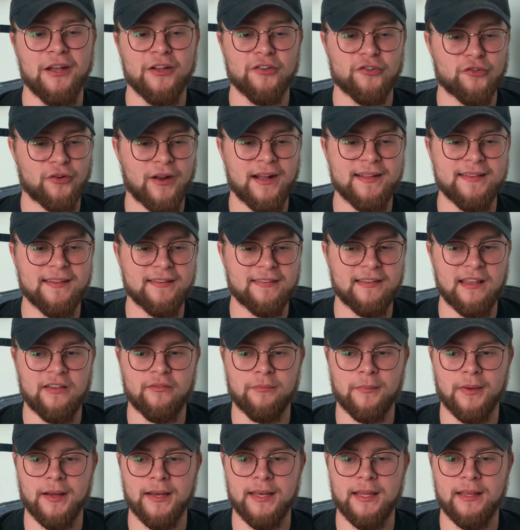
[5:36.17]
Tried to save
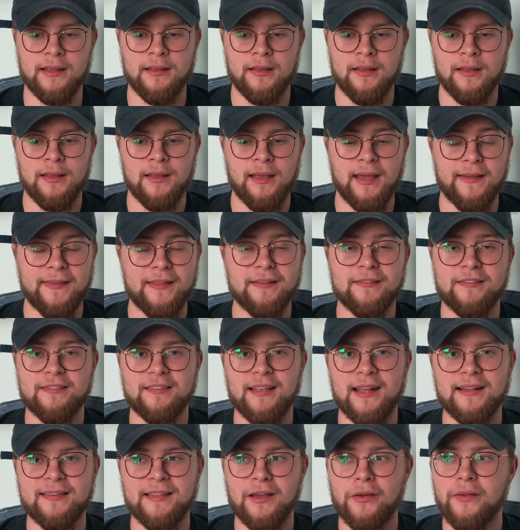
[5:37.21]
money and then
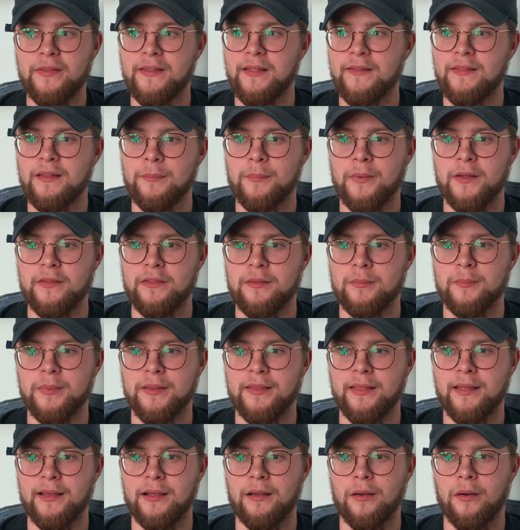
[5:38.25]
sat down at the end of the month and been
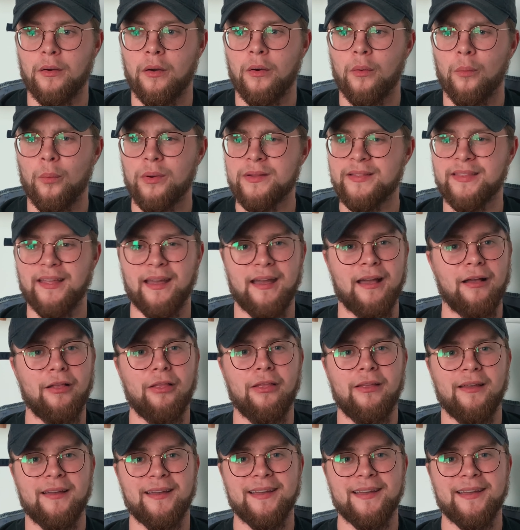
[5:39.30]
like, what the hell?